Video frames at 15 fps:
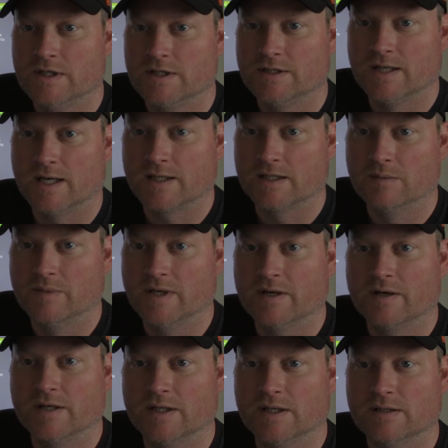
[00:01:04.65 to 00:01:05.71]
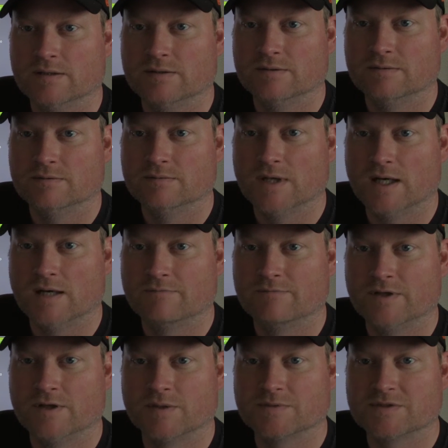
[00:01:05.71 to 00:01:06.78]
documentary
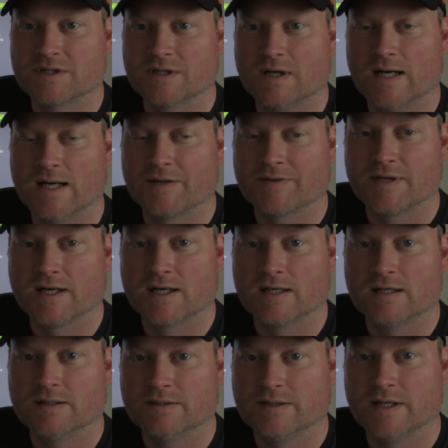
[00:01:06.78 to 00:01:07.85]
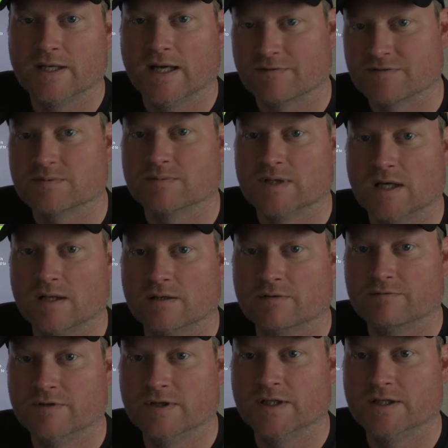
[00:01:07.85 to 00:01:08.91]
films that are out there. They have some color
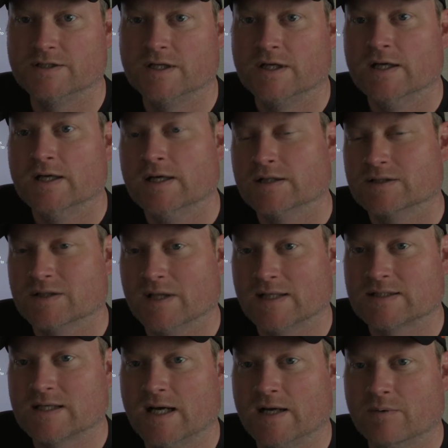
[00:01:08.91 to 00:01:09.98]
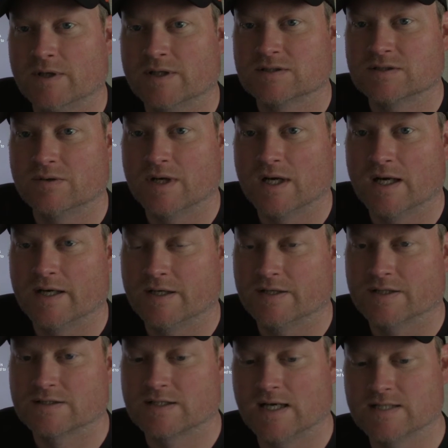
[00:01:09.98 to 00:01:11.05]
footage, so that's kind of what's going on here.
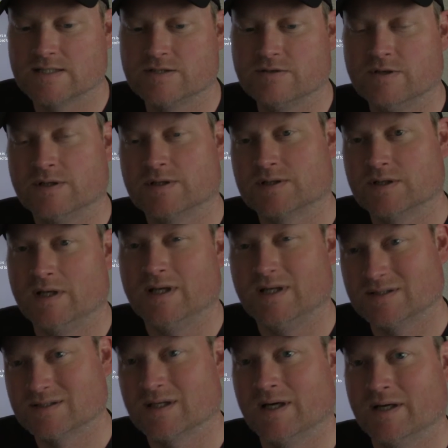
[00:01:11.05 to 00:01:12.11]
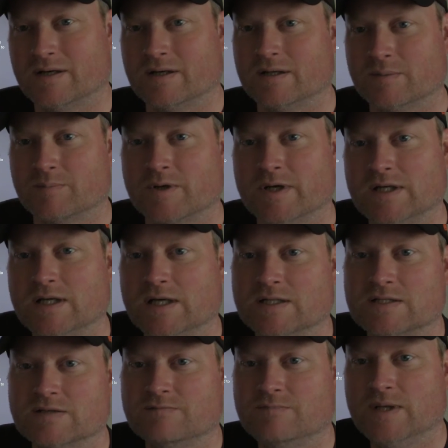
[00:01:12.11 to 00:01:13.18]
This guy's he's under the
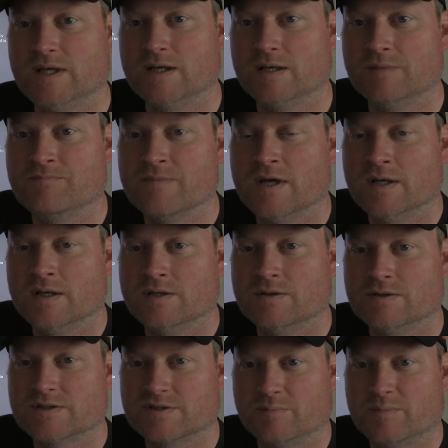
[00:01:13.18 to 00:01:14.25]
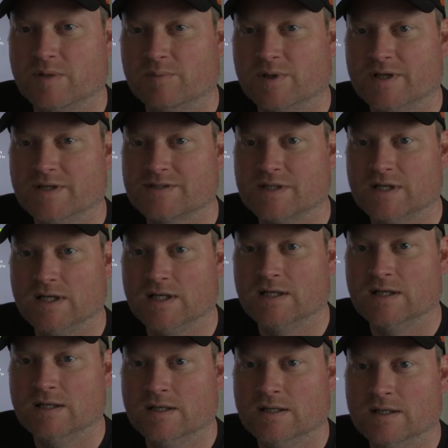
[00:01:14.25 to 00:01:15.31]
pretense of being doing some
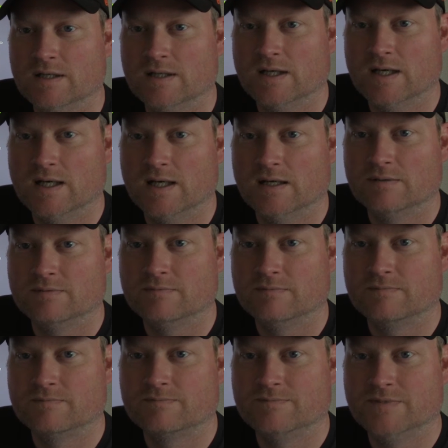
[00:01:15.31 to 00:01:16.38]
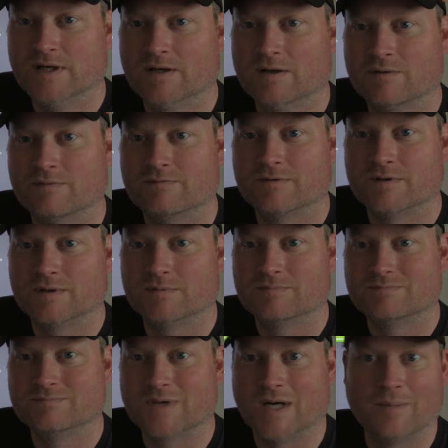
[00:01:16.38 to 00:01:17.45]
publicity, you know, for
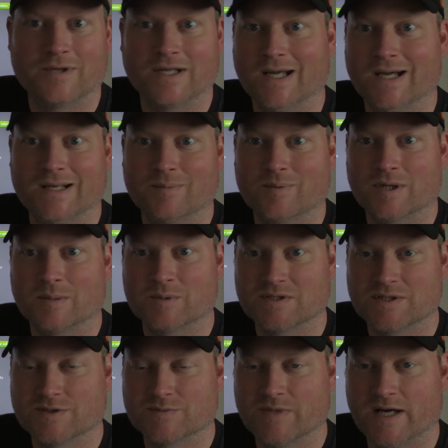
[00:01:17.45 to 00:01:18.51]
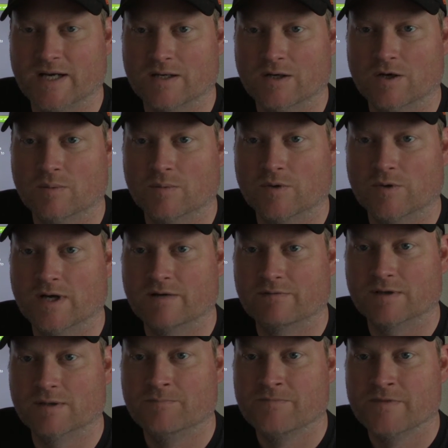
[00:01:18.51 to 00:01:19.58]
propaganda purposes back home or
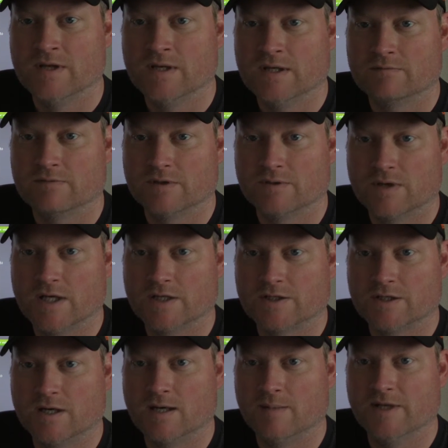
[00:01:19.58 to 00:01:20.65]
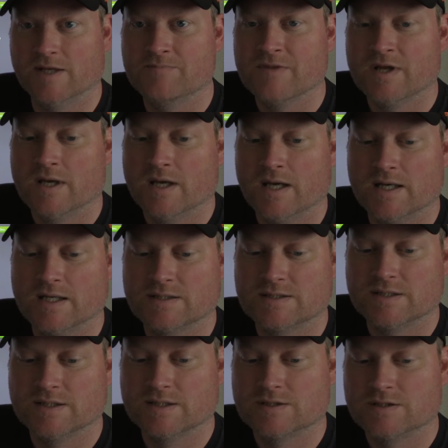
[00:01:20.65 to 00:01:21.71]
whatever for the Russian army, and he's
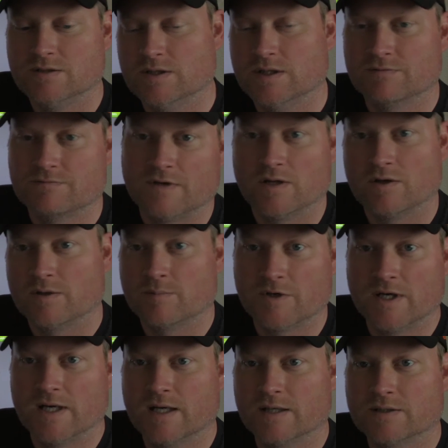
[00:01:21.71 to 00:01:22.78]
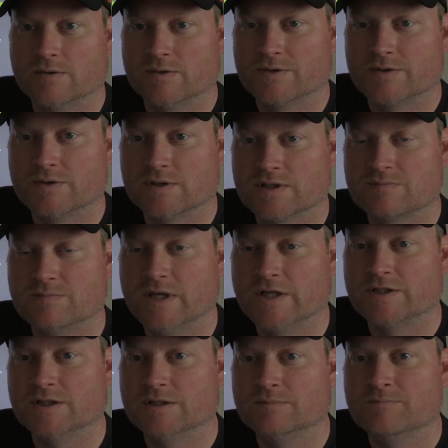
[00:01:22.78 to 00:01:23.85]
in this unit following them around going through this
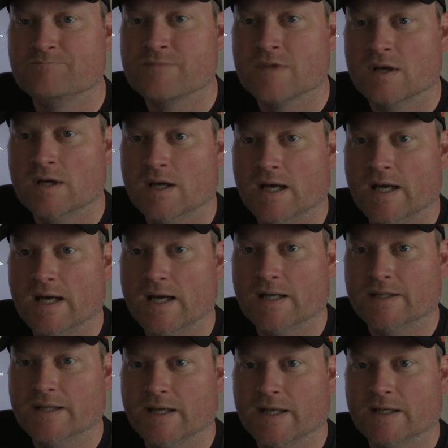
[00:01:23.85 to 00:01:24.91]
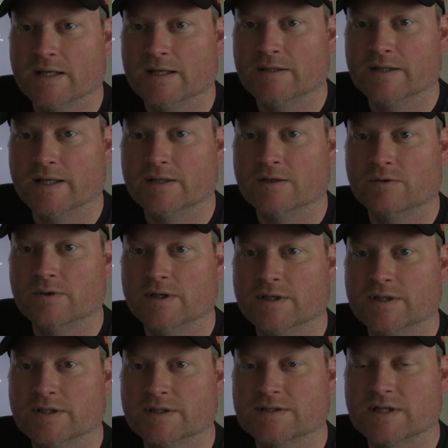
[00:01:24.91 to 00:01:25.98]
mission. And they go
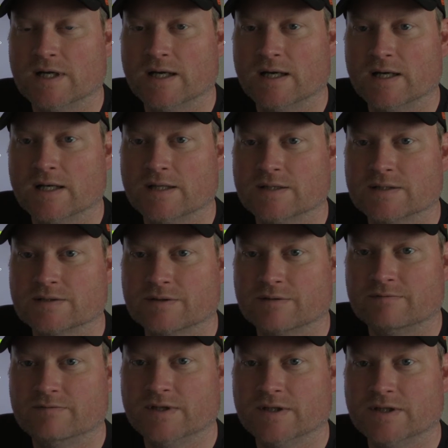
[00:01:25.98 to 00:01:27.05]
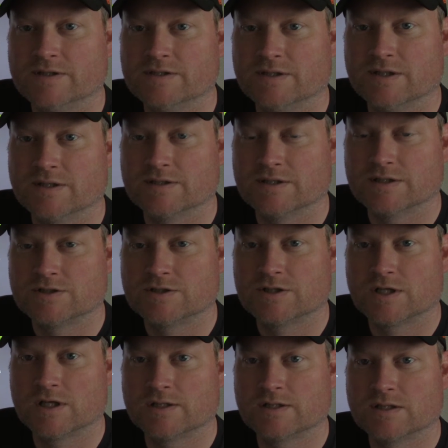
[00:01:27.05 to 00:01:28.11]
into this area, this little village, and there's this
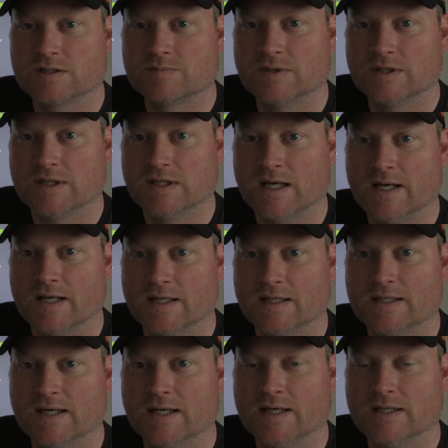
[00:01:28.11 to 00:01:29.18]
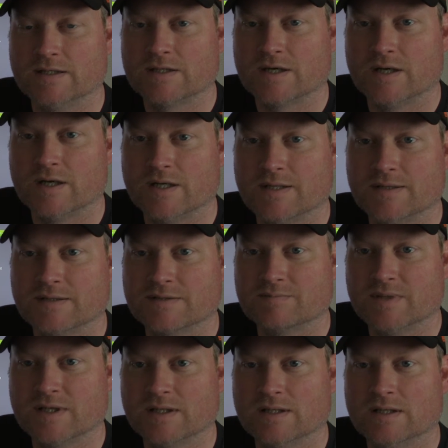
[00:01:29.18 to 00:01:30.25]
church that's been kind of gutted and turned into this
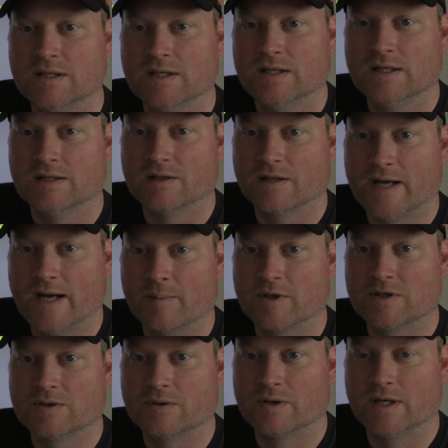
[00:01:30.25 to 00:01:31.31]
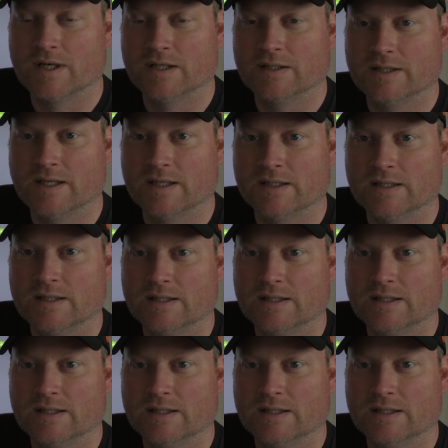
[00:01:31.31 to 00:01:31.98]
big laboratory, and they